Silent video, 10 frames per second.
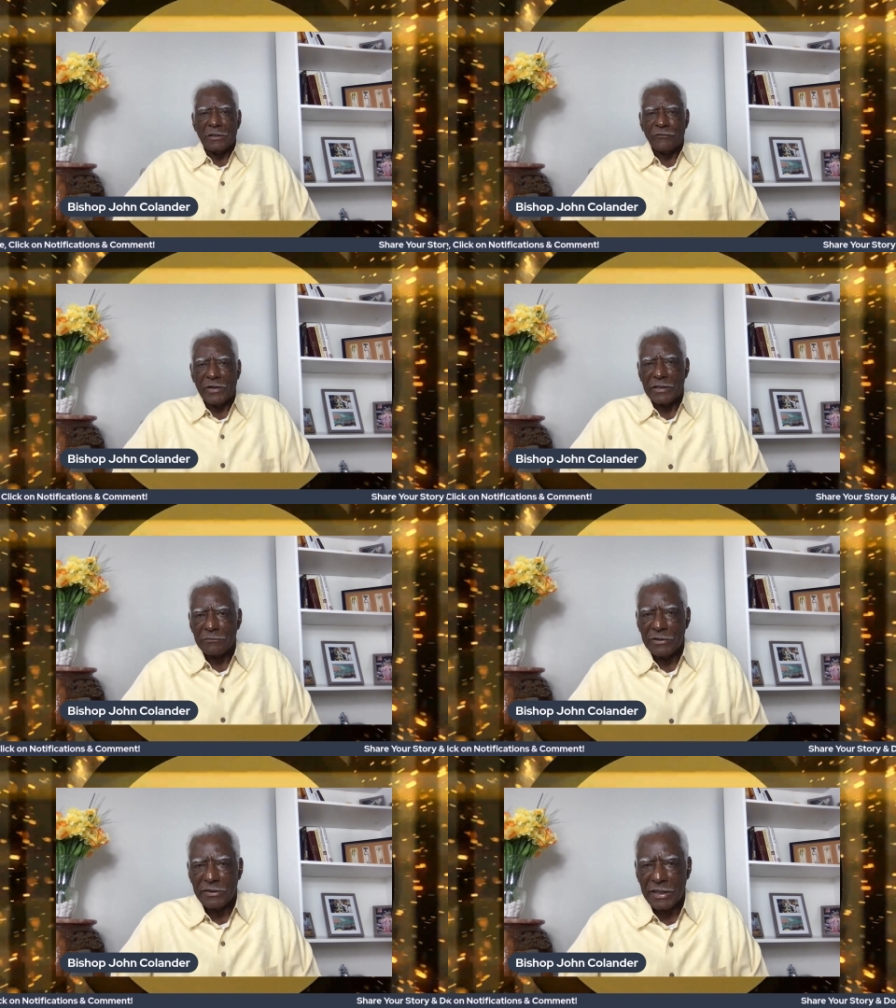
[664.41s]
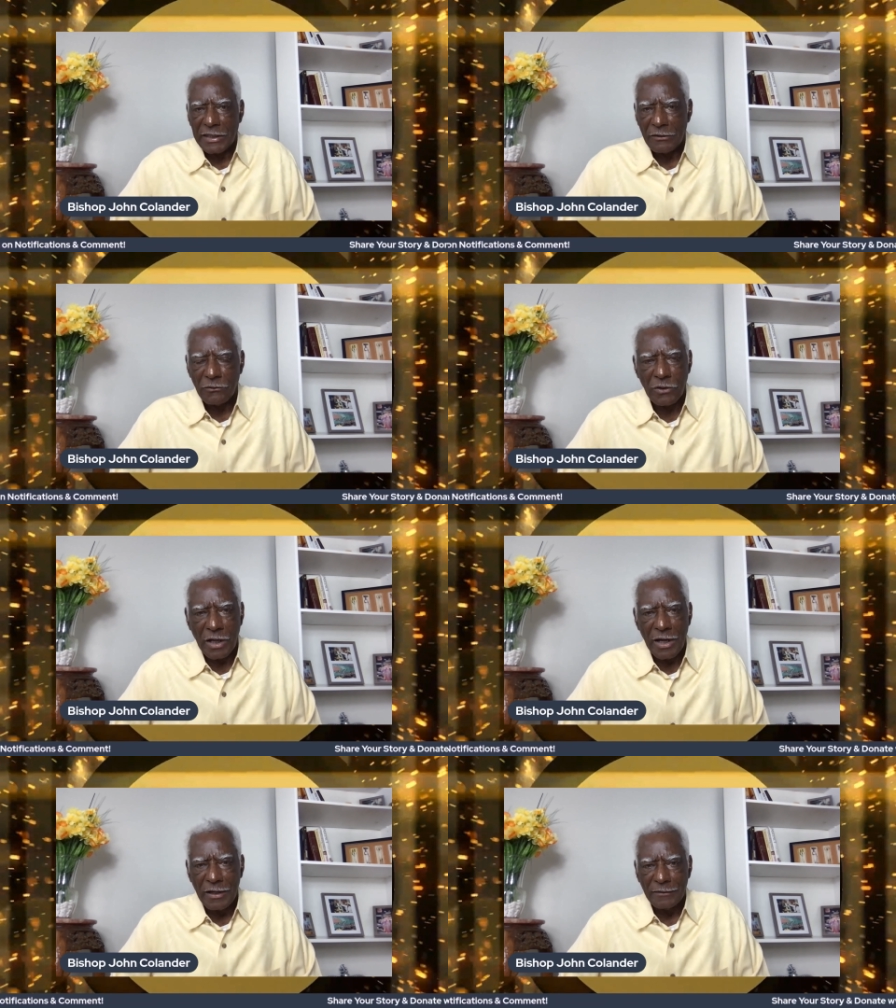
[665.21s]
Father, we thank you, oh
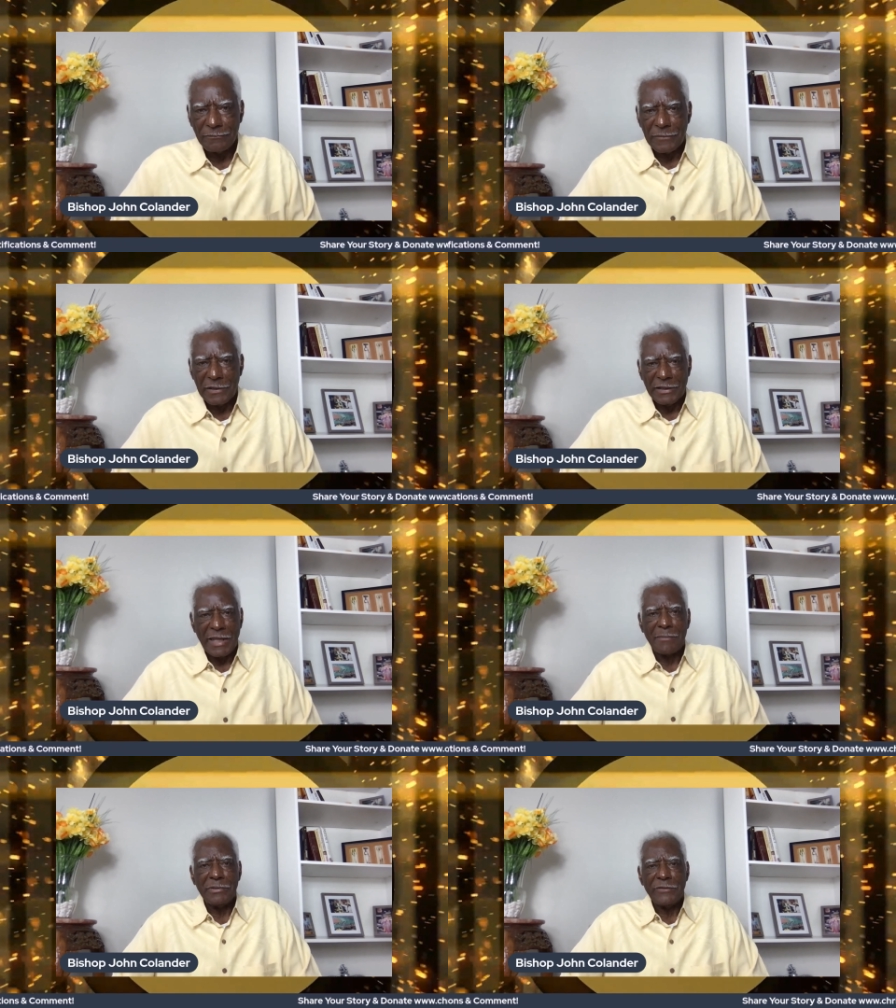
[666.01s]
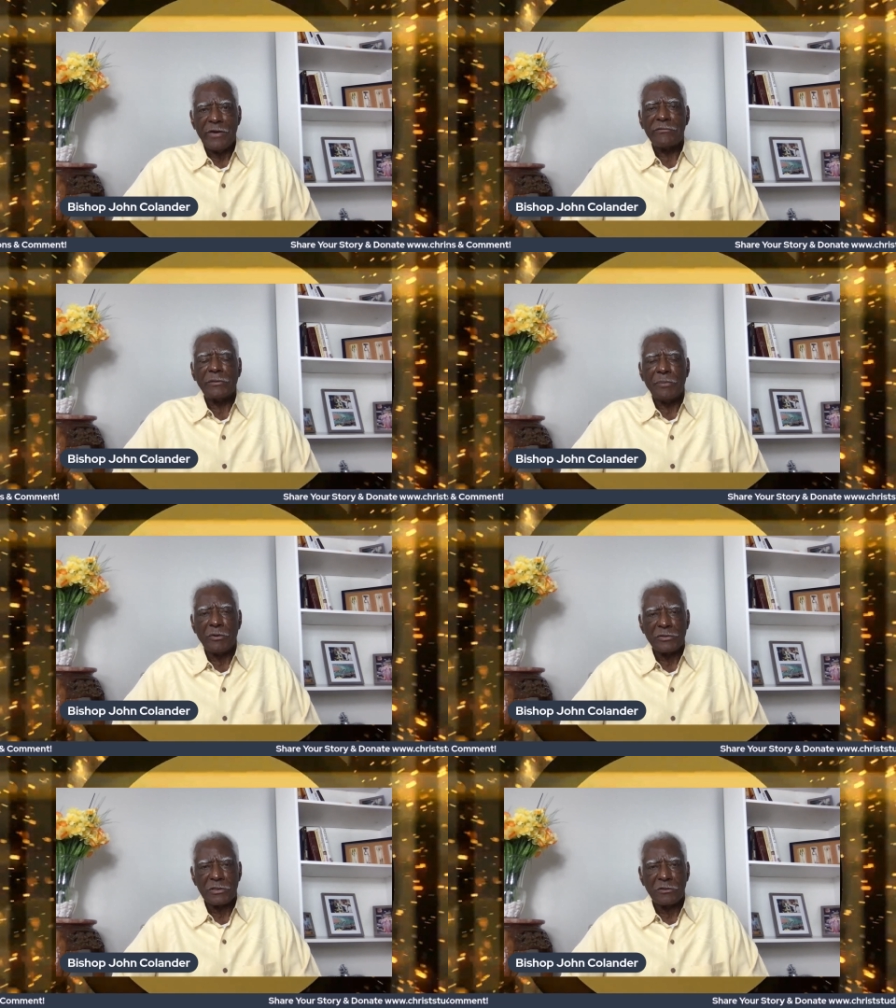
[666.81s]
God. And I believe every
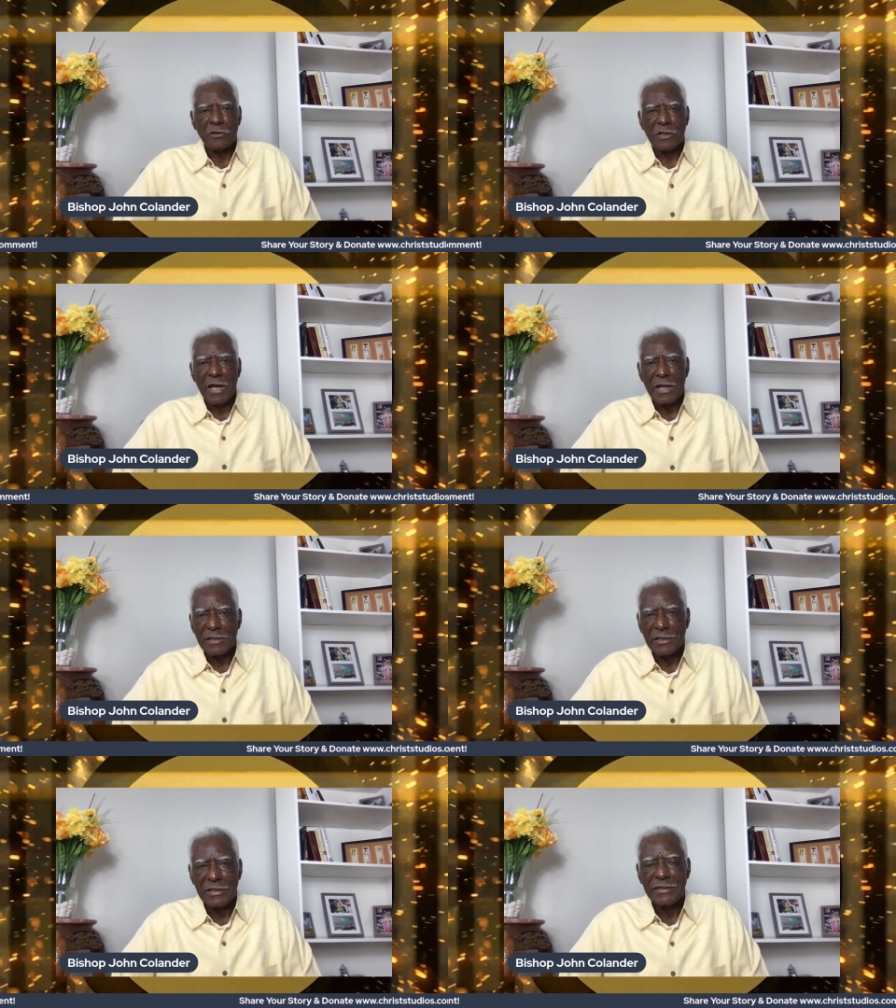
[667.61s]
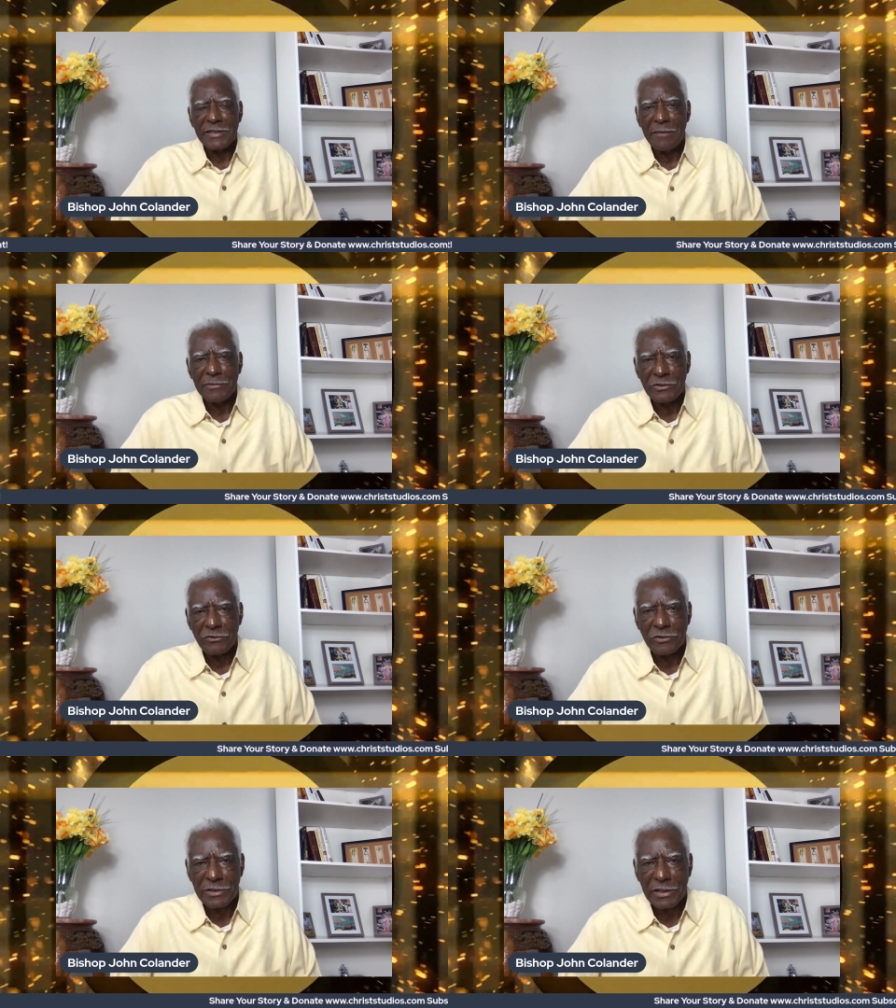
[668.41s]
person, Lord God, can get that
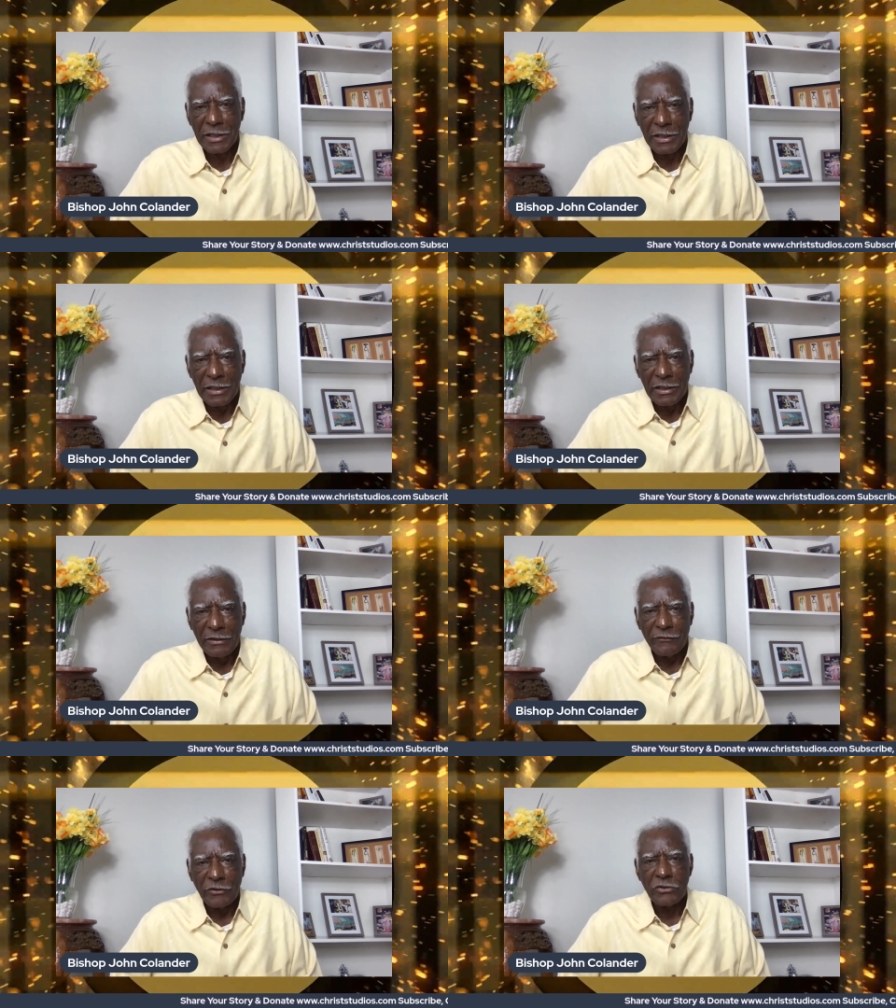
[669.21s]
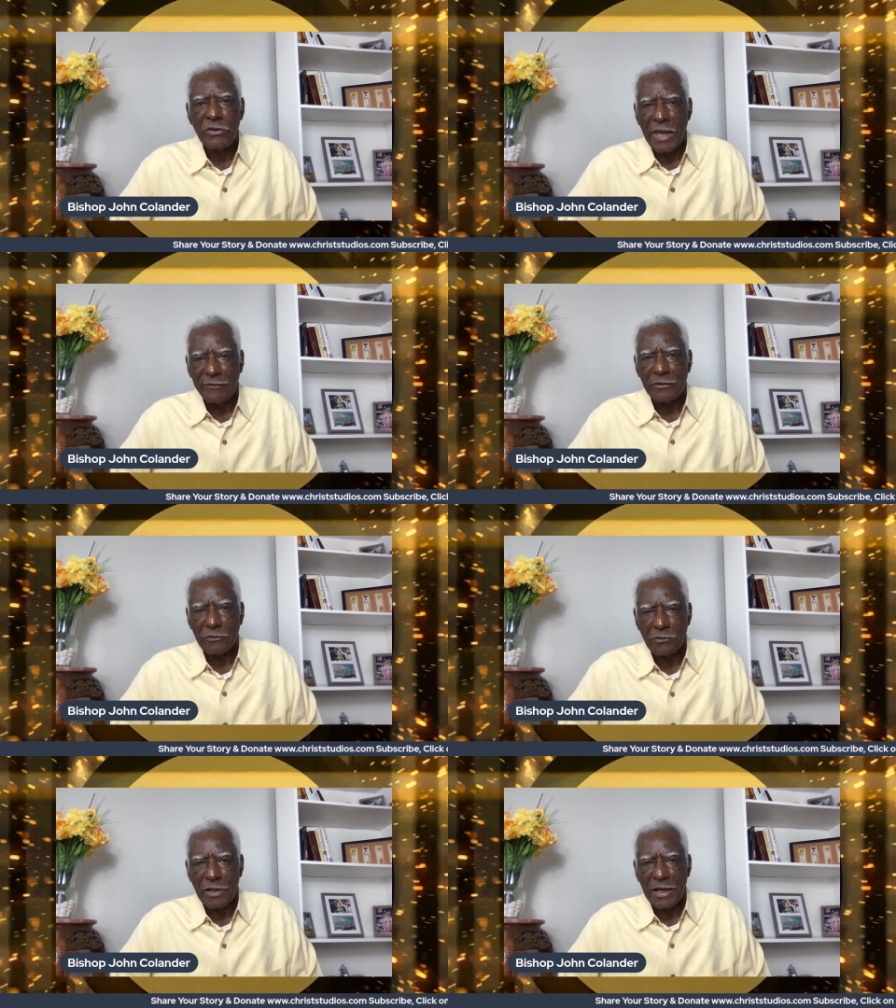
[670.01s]
maturity, for you have it,
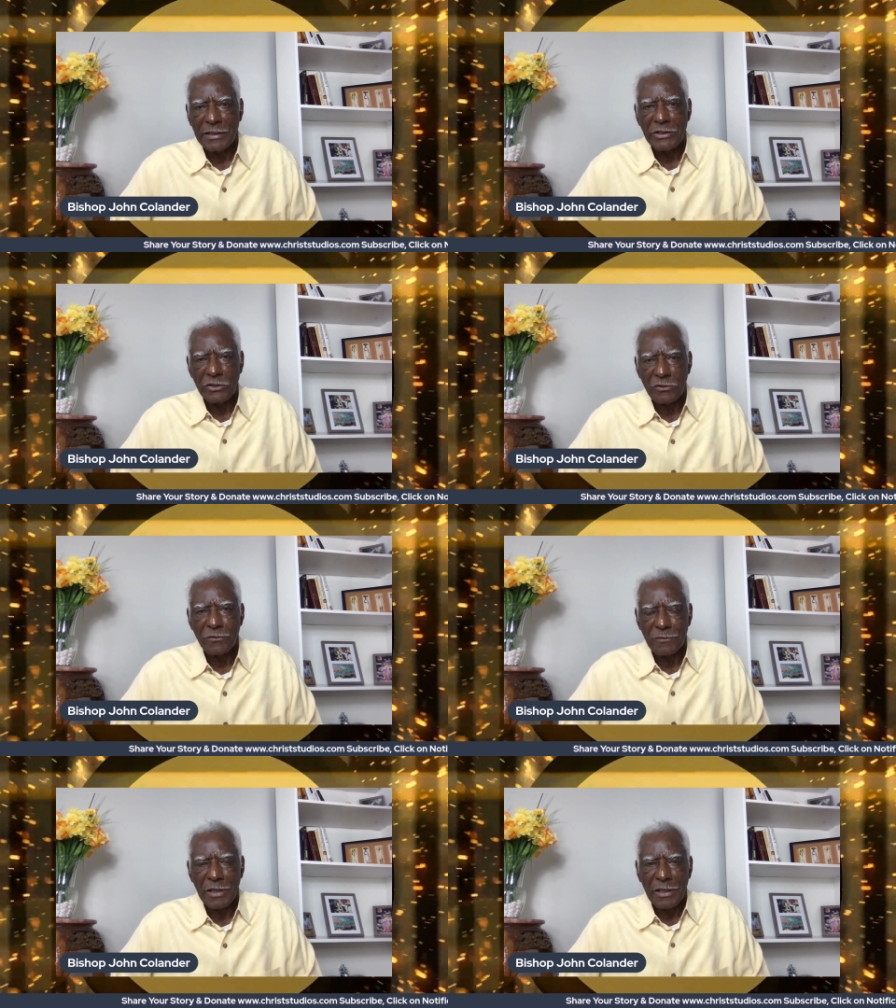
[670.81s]
oh God, in you.